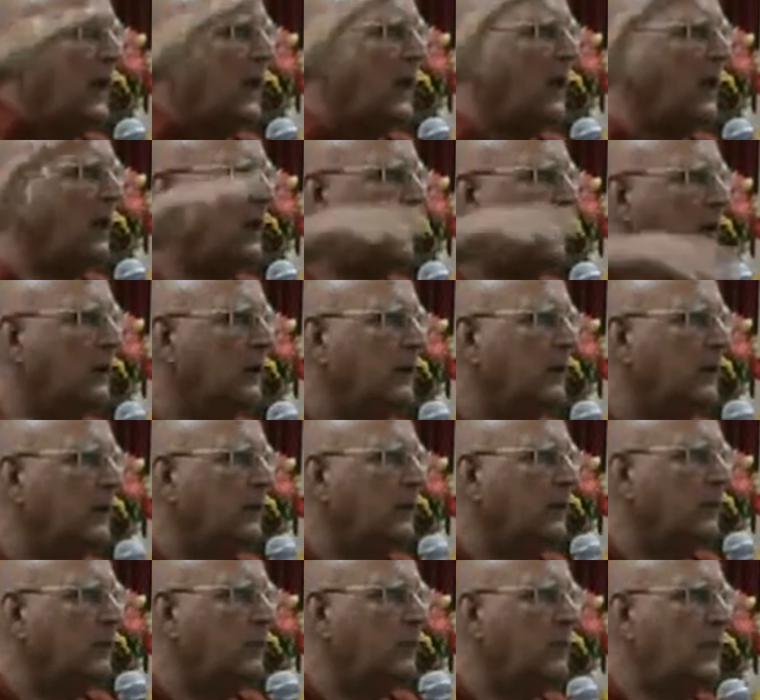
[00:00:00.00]
in the air
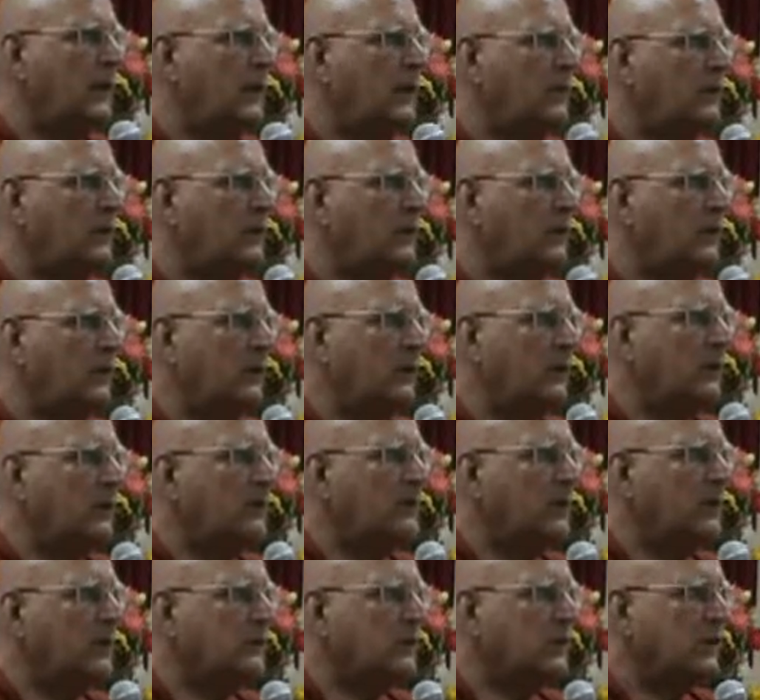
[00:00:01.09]
based on
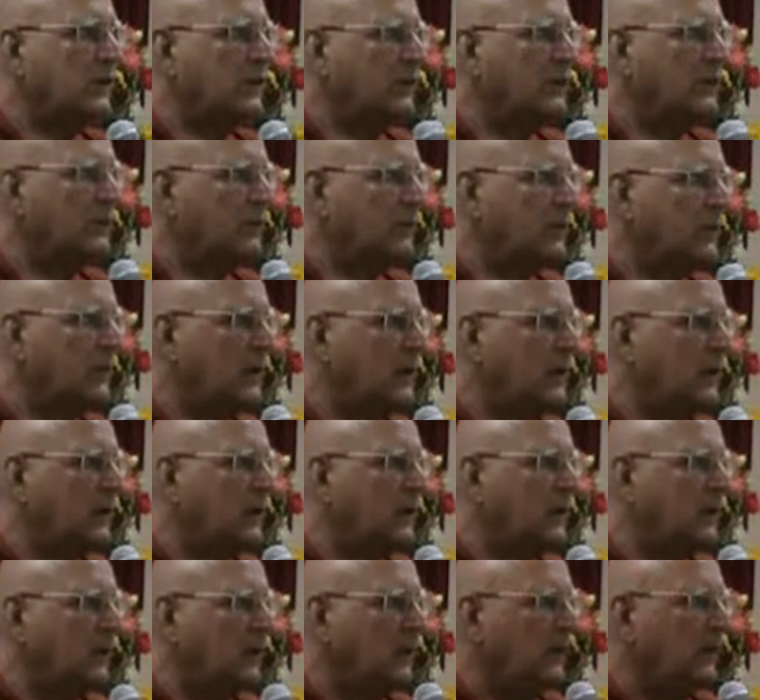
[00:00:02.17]
assumptions,
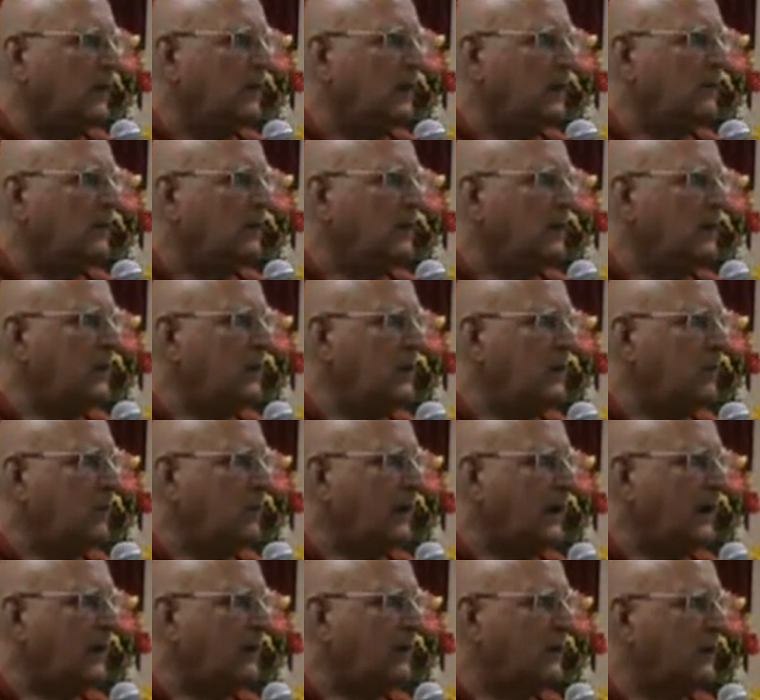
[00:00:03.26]
but a very
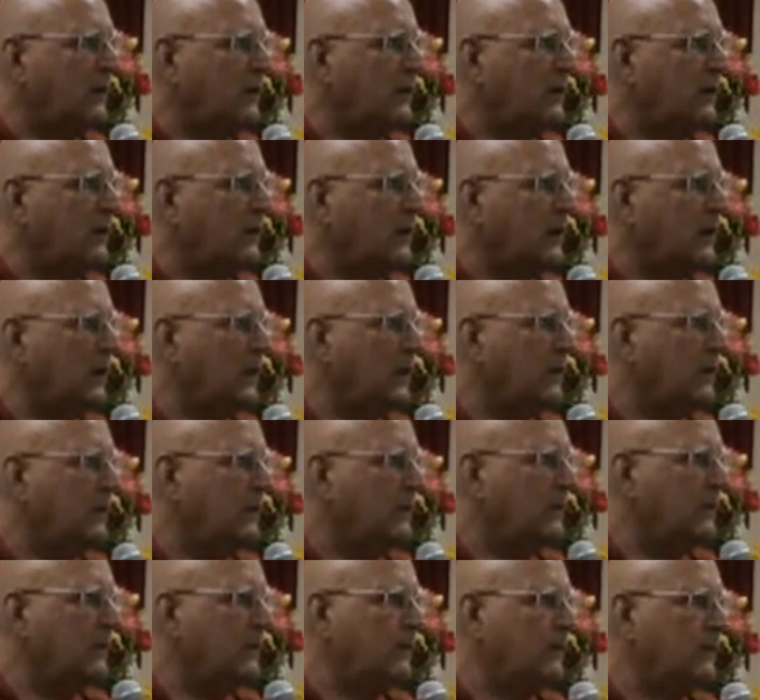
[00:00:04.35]
practical
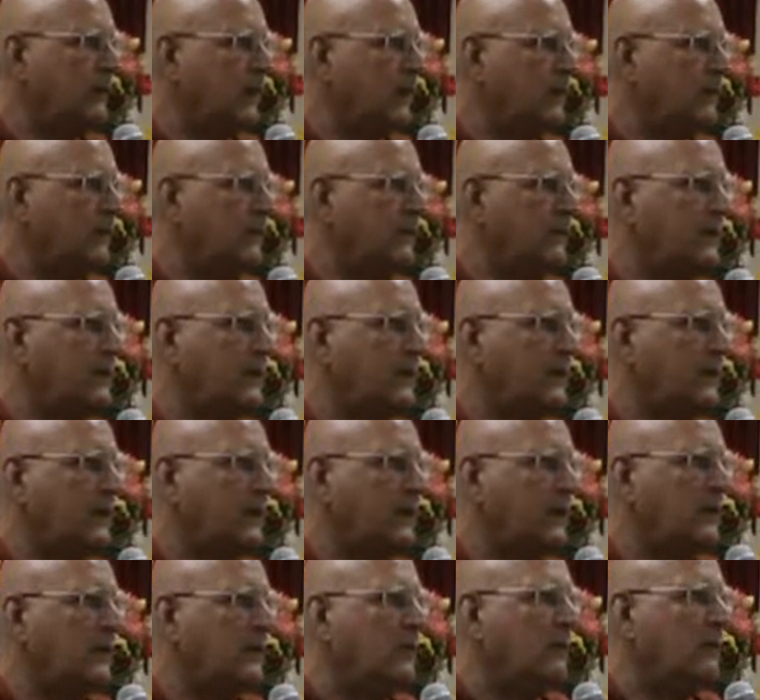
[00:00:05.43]
kind of
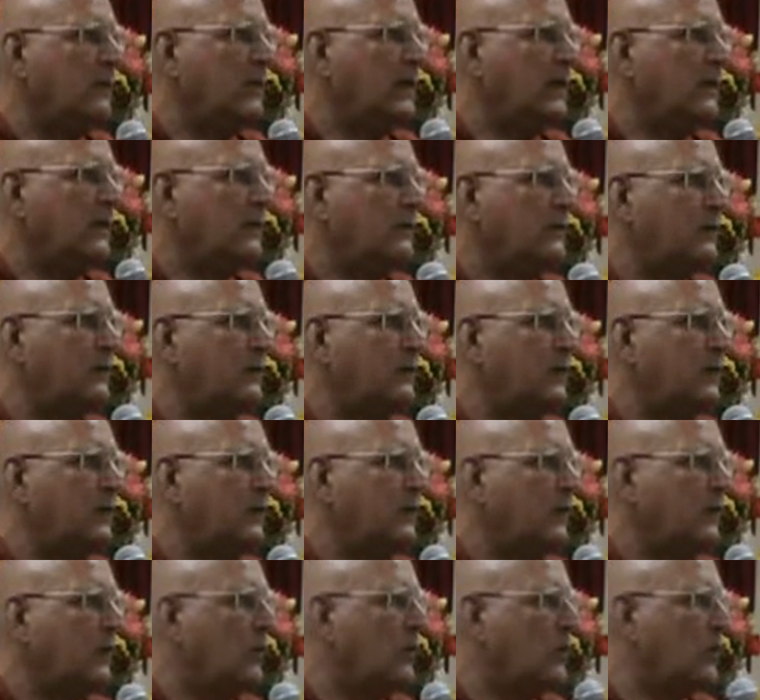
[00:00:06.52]
philosophy based
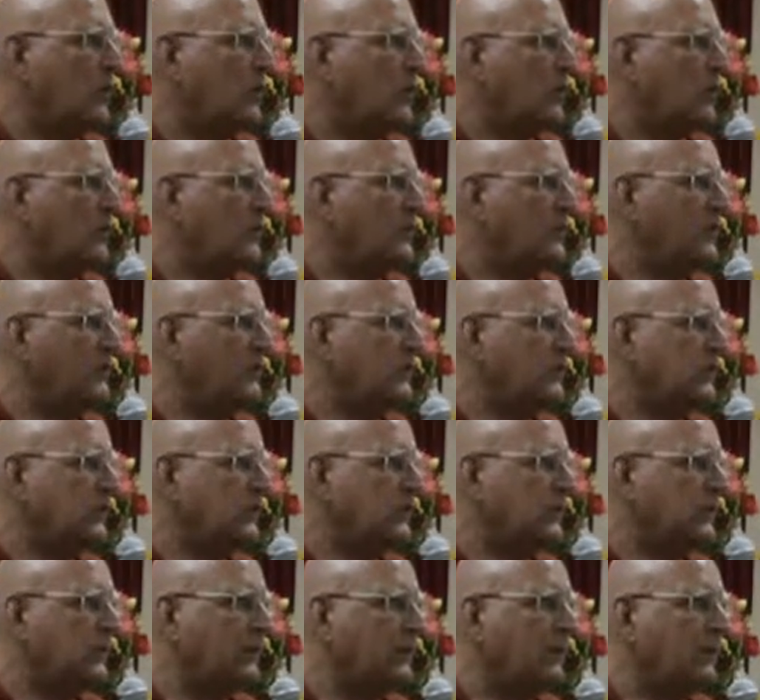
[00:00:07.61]
on his own
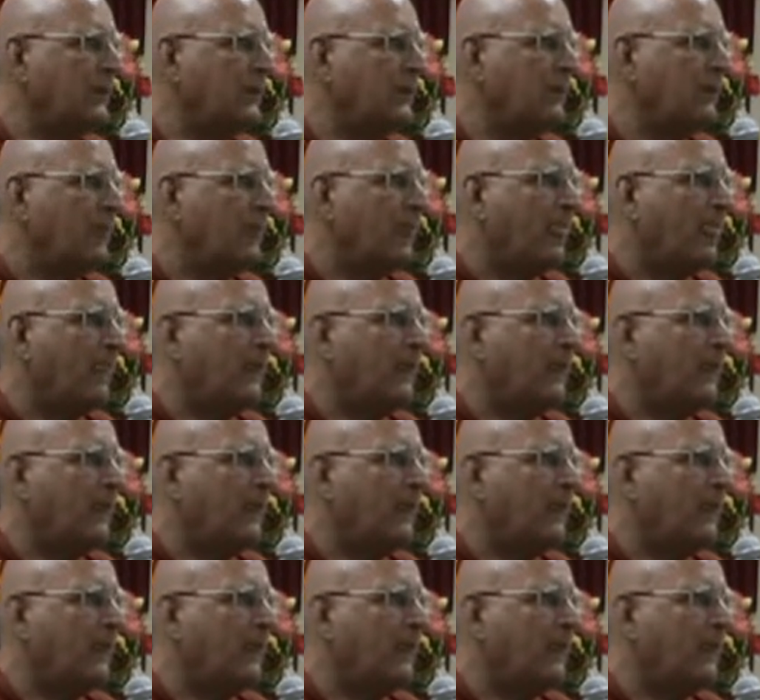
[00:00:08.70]
observation